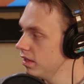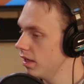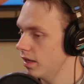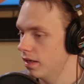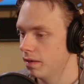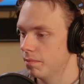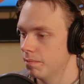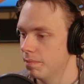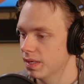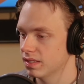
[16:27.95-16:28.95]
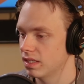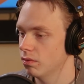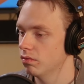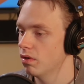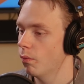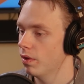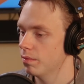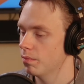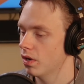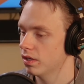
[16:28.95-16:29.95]
because I don't know what
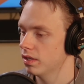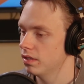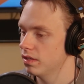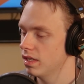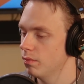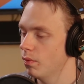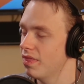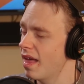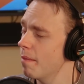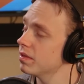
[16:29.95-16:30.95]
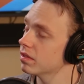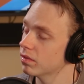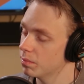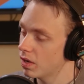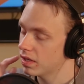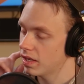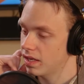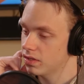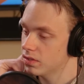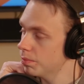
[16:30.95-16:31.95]
that particular market
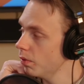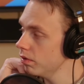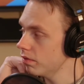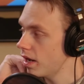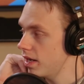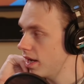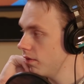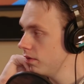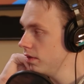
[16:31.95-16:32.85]
can support right now.